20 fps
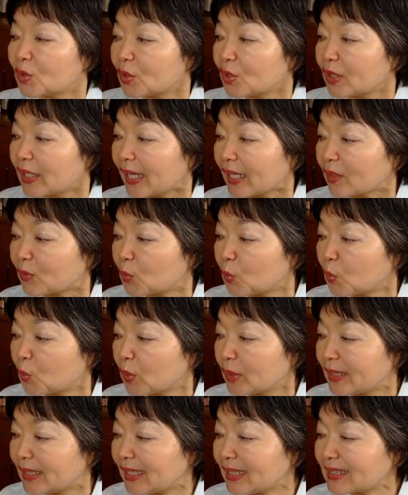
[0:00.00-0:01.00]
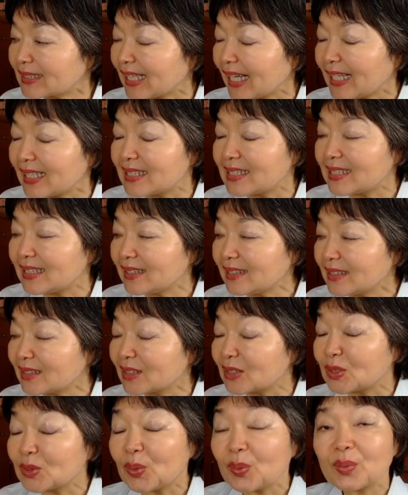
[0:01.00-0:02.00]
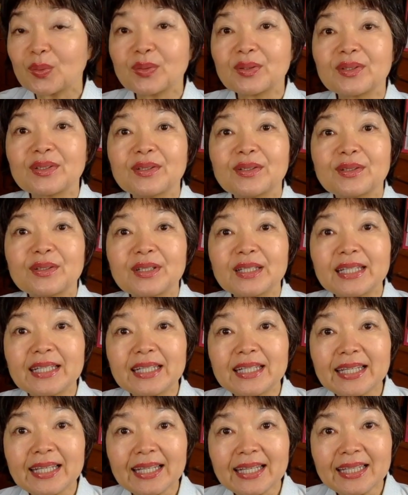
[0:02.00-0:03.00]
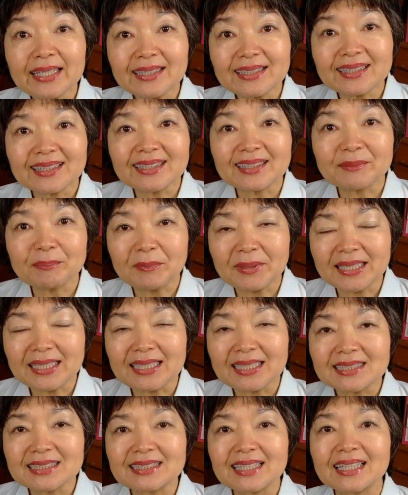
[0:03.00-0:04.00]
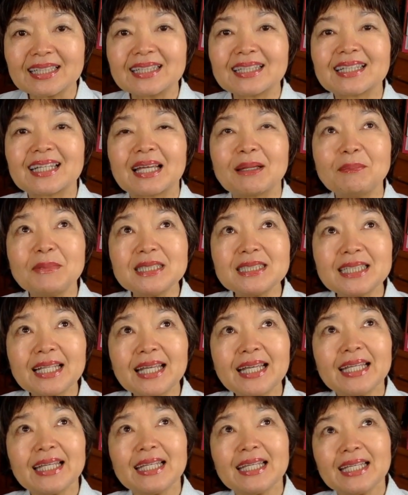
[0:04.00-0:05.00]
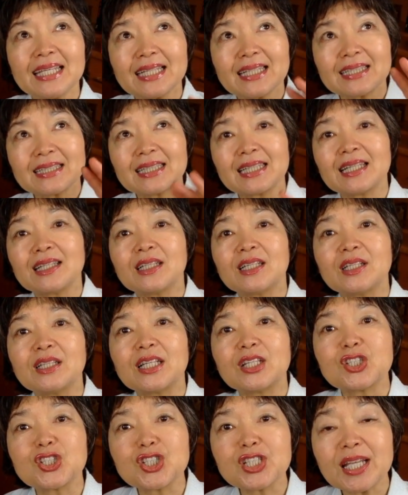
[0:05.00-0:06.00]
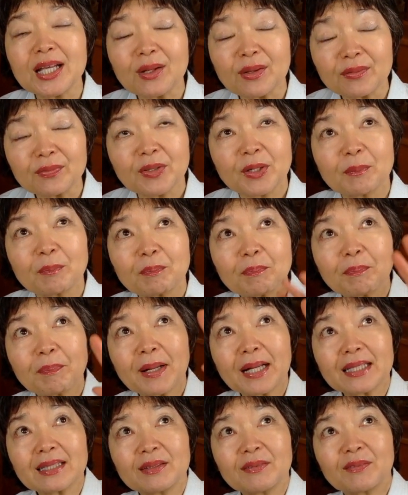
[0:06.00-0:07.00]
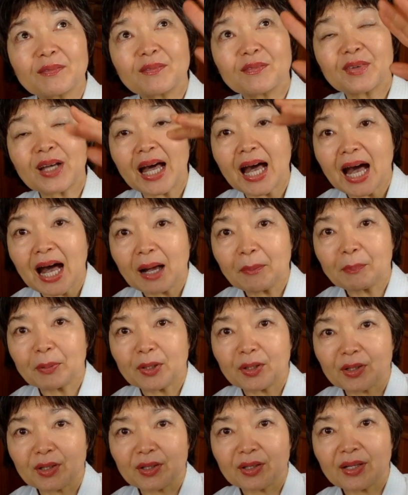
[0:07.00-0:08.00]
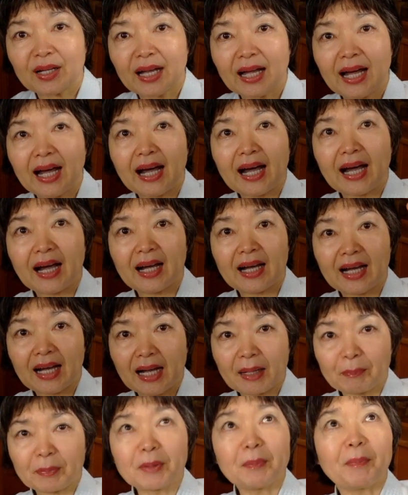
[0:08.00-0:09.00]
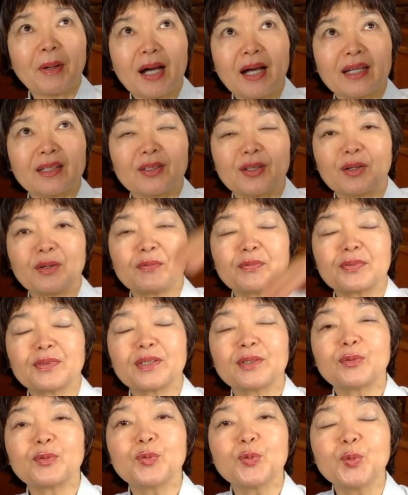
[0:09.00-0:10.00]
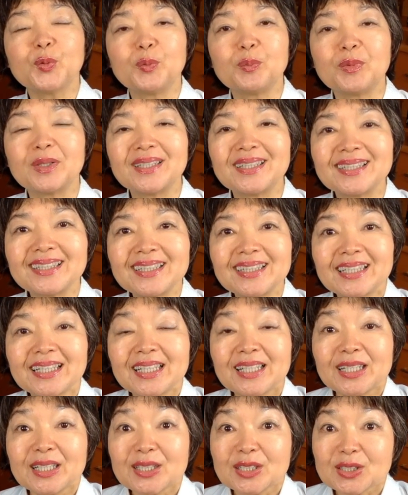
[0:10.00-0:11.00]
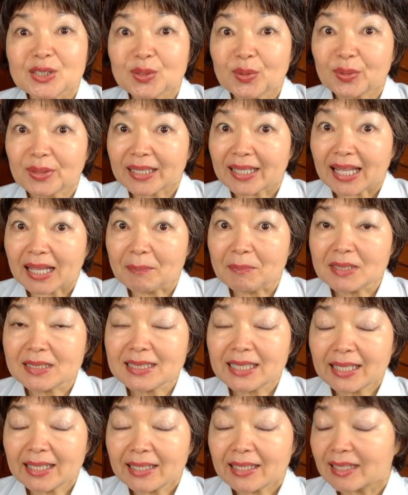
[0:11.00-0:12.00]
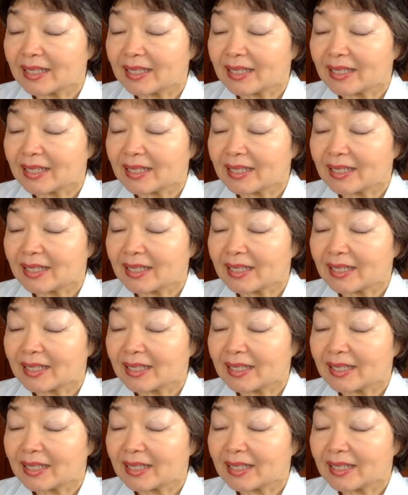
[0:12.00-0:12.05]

like with this kanji, so it means that kamiza, the shelf, but upper part of the room. So the kamiza